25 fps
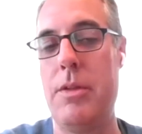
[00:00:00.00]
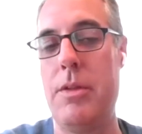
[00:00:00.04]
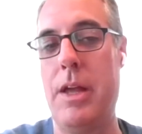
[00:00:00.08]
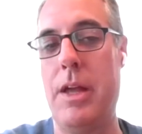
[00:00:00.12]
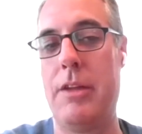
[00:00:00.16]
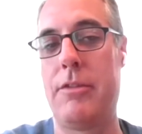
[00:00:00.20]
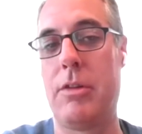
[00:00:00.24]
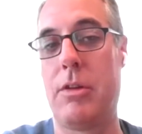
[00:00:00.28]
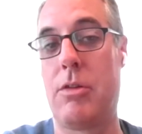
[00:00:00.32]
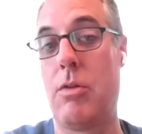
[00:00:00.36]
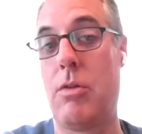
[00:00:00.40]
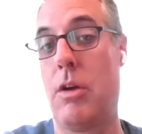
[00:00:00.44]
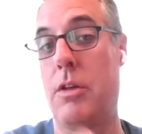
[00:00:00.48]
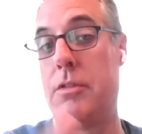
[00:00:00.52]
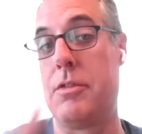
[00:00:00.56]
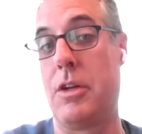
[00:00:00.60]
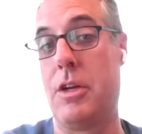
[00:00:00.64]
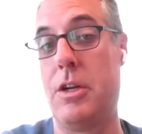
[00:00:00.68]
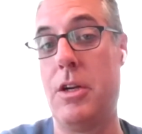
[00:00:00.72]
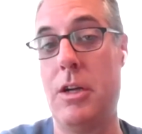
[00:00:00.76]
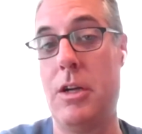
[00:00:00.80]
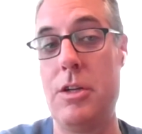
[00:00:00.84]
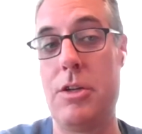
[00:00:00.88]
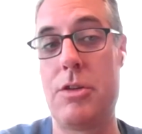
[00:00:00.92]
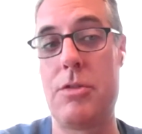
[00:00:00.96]
that's across
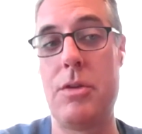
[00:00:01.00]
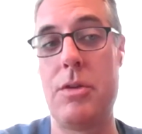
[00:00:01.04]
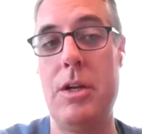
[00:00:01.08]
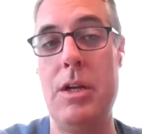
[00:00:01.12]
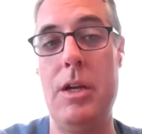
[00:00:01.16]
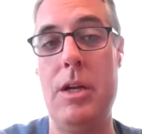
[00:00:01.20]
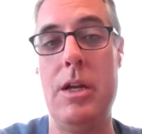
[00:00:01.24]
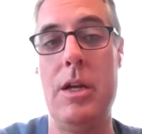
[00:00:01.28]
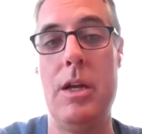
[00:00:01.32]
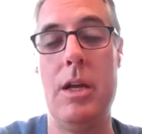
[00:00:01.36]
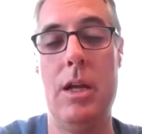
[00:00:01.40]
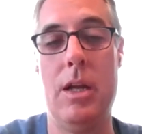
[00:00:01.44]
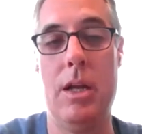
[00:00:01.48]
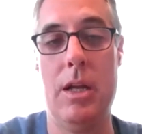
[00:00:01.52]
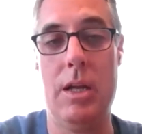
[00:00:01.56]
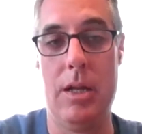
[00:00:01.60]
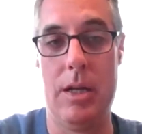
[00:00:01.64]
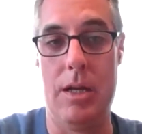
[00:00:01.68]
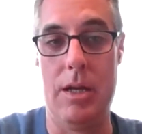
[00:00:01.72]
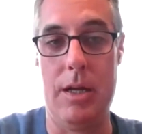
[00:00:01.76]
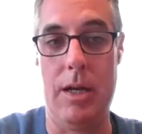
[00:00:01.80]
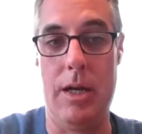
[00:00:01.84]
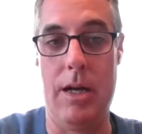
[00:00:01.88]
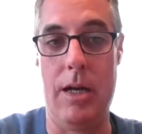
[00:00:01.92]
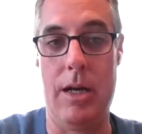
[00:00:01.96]
a country
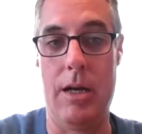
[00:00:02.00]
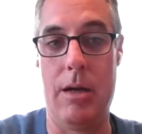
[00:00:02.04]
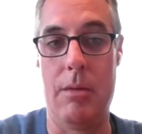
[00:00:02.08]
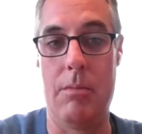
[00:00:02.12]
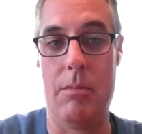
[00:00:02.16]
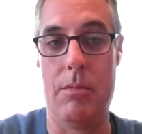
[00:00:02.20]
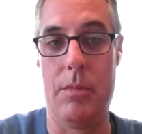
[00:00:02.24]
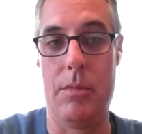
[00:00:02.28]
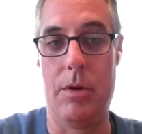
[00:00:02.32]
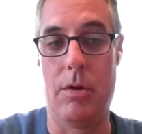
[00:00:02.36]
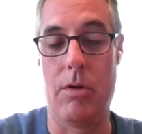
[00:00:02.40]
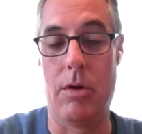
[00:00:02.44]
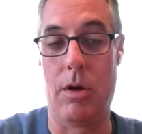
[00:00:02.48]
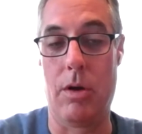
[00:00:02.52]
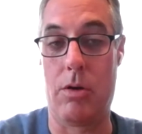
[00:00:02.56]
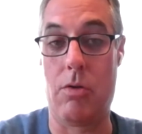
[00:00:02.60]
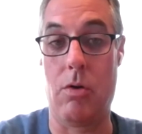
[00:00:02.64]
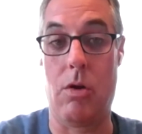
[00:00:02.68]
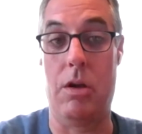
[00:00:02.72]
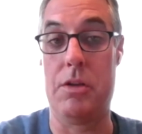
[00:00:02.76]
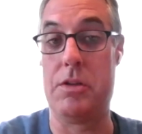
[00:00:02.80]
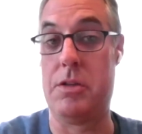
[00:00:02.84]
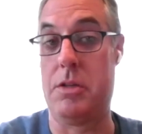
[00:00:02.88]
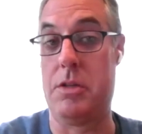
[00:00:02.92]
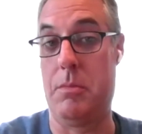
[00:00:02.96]
or
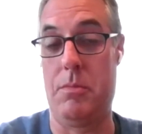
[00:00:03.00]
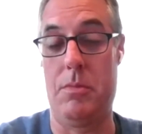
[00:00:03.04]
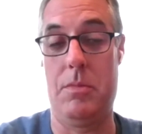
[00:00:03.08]
across,